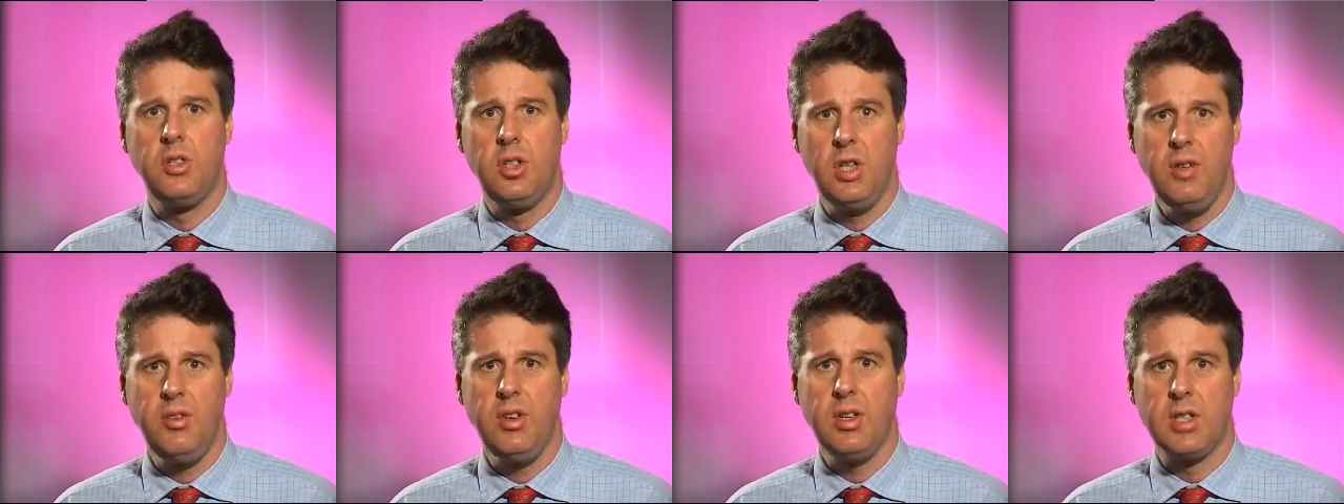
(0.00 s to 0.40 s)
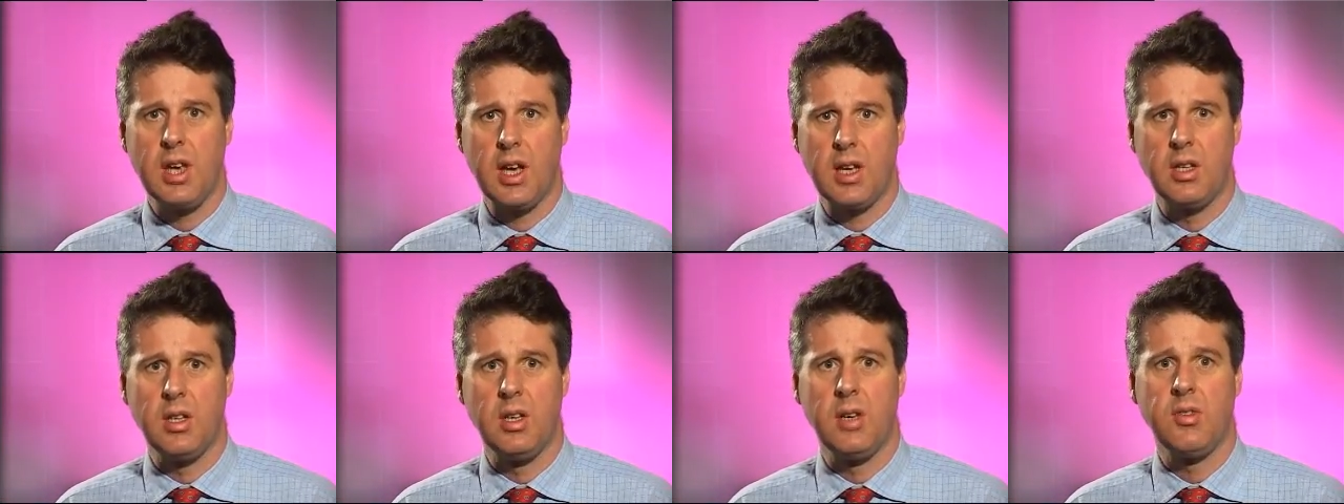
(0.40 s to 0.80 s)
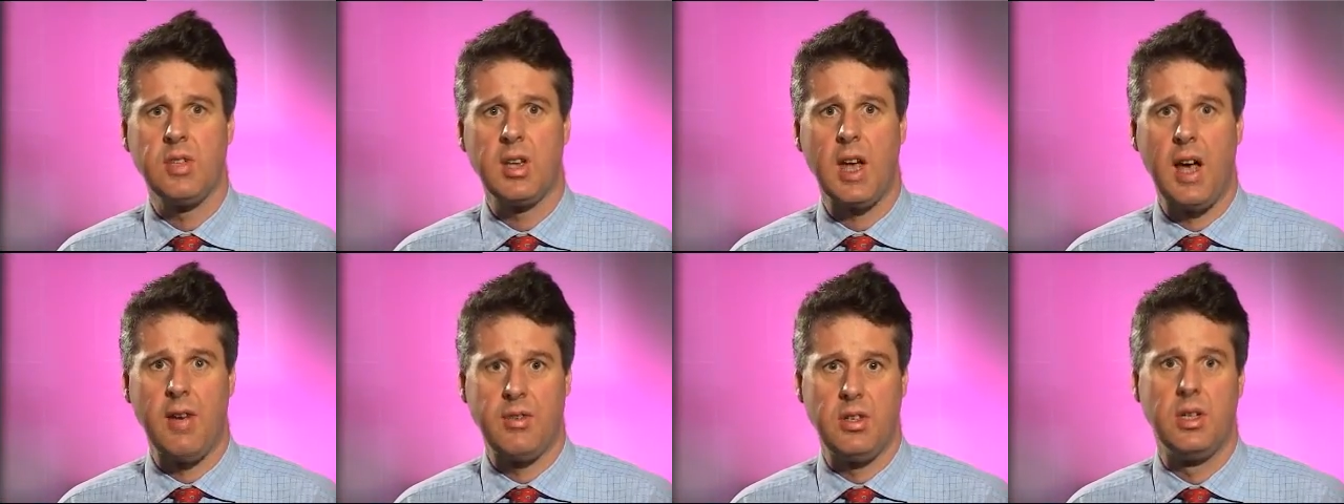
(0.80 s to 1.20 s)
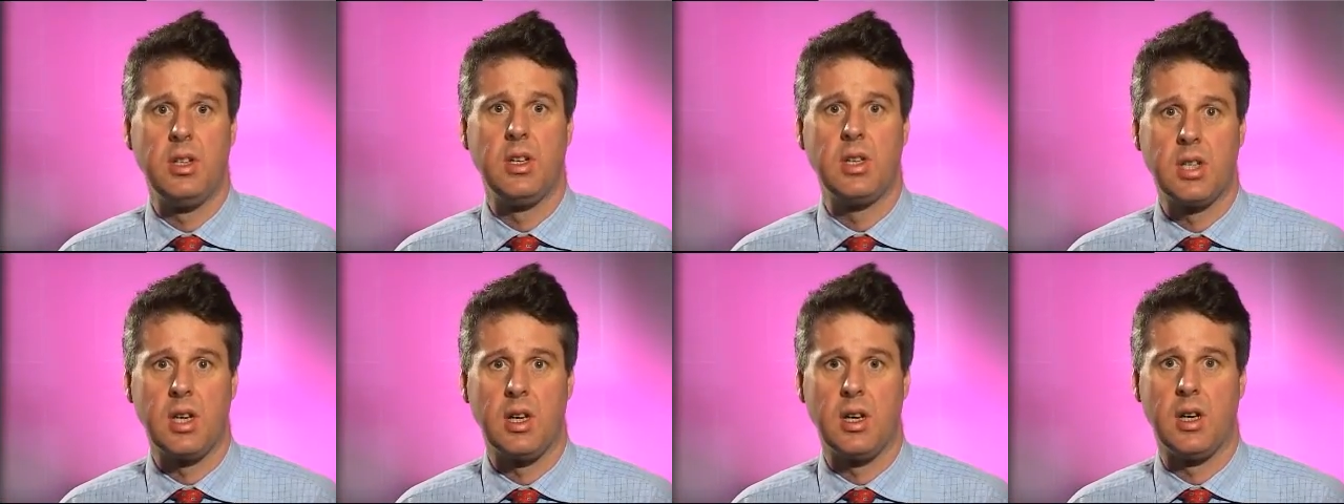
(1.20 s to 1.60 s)
Chief executives have
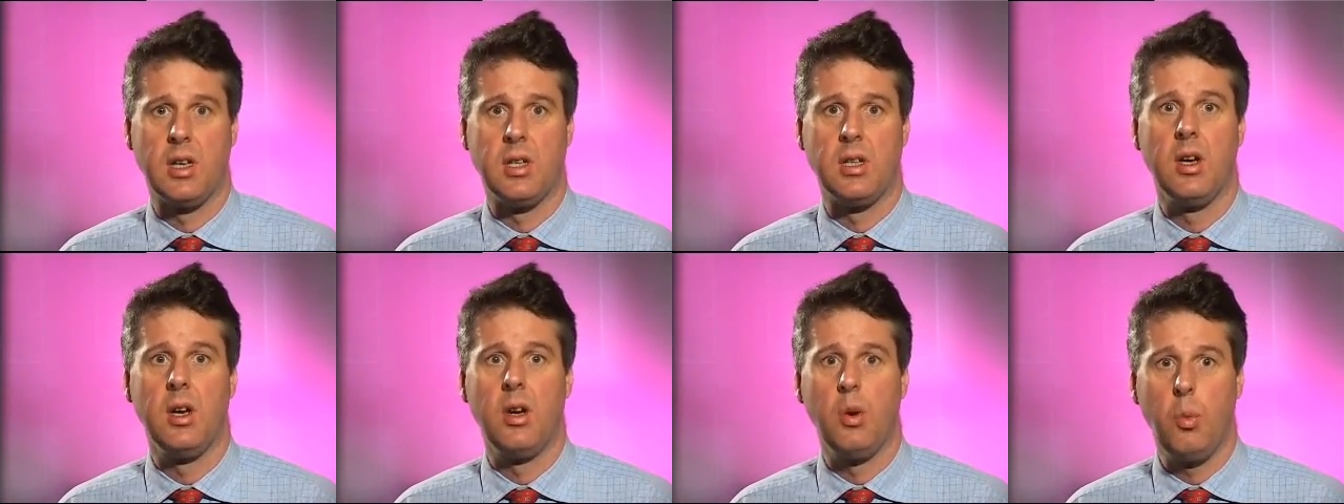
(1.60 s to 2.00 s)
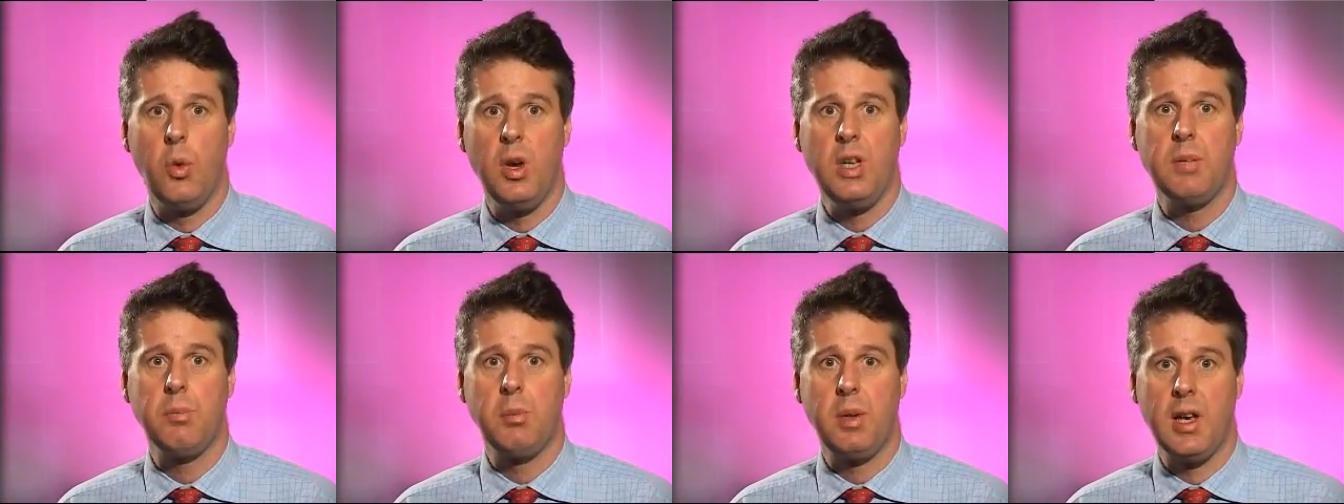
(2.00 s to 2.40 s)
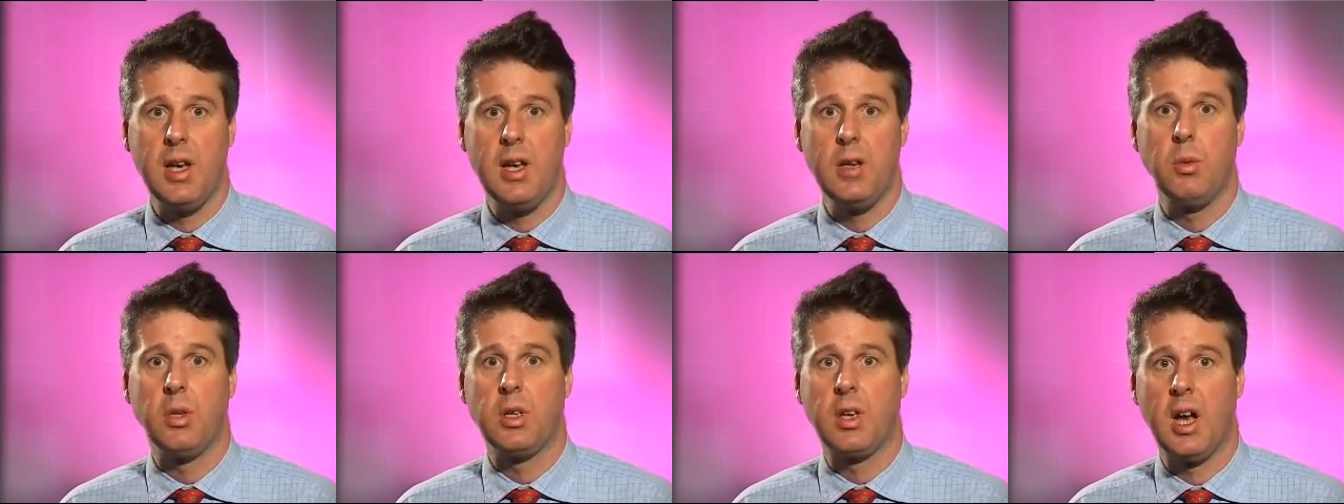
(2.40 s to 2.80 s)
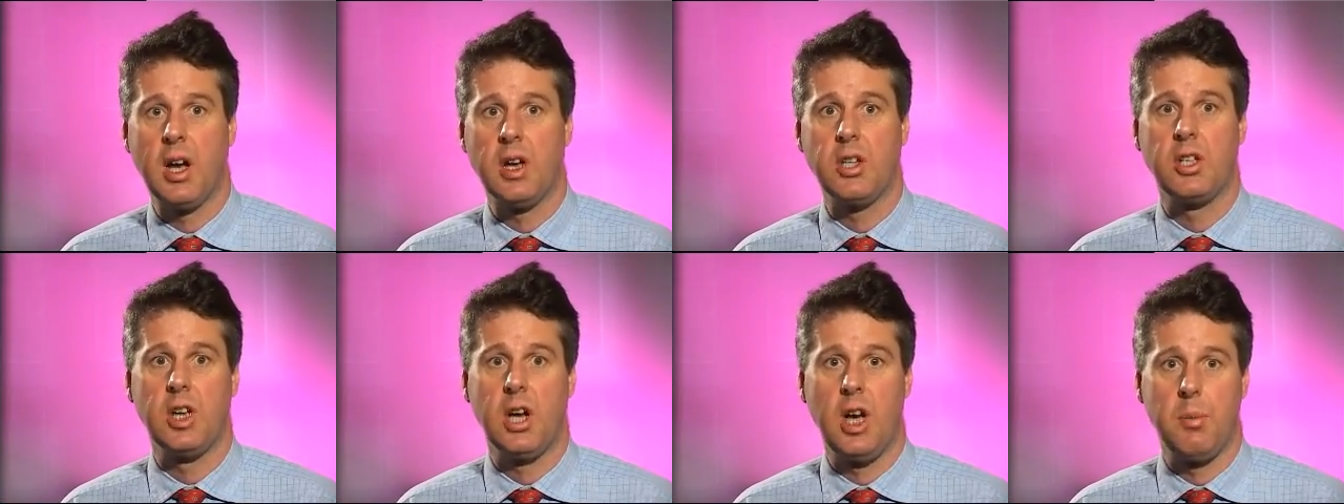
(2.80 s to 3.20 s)
to decide which blade will
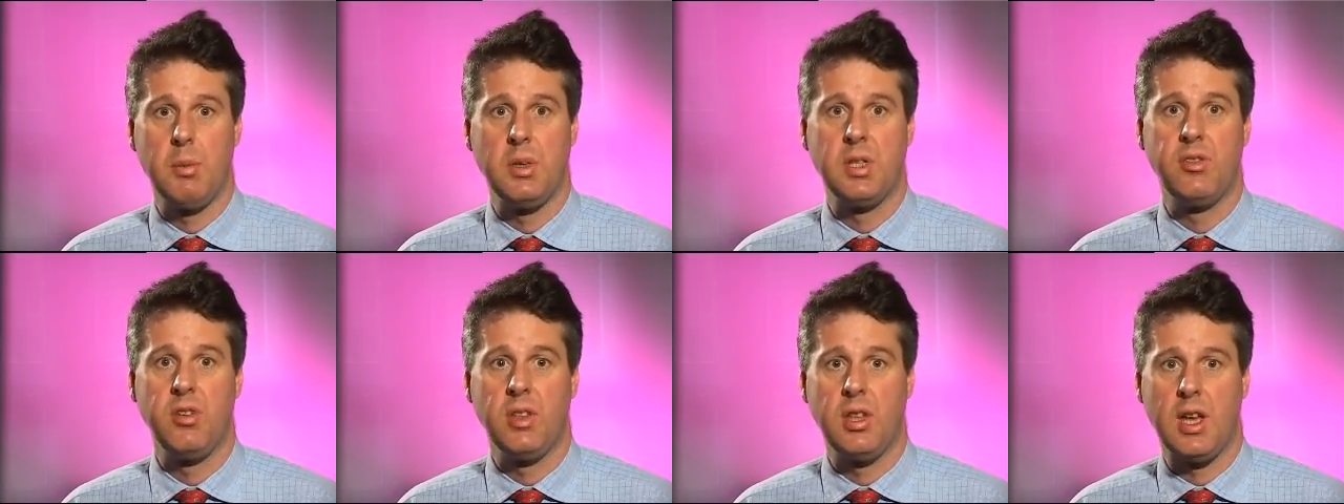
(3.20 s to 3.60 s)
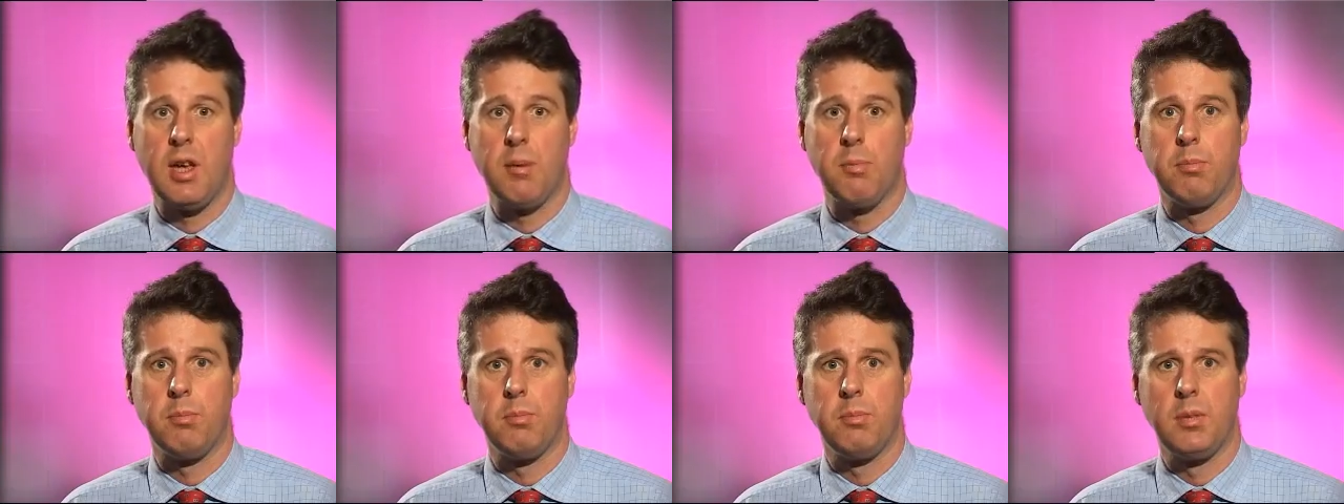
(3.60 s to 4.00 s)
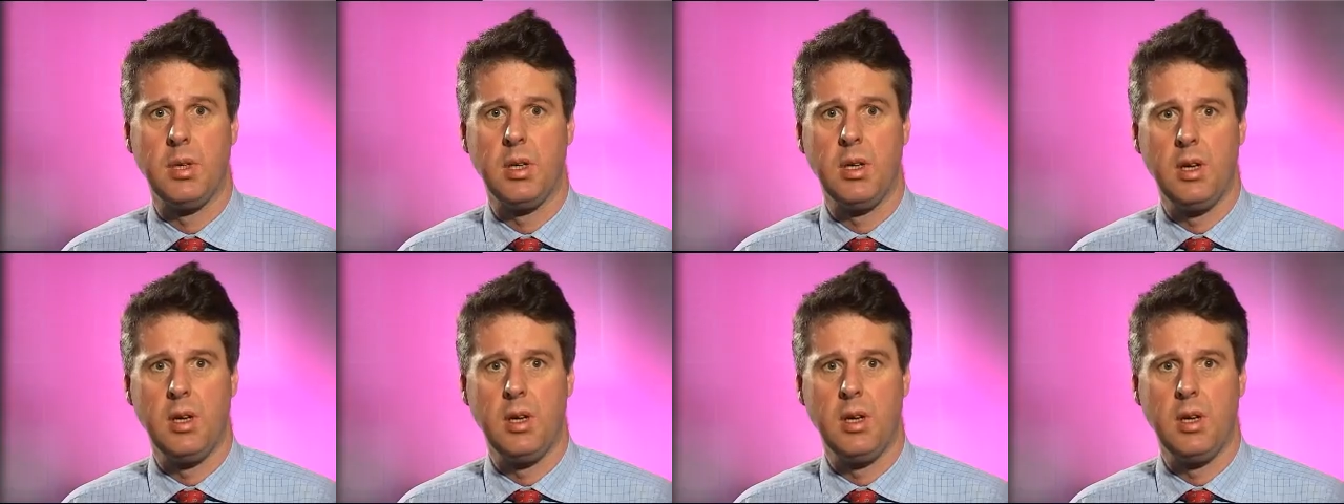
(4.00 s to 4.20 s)
cut sharpest for them,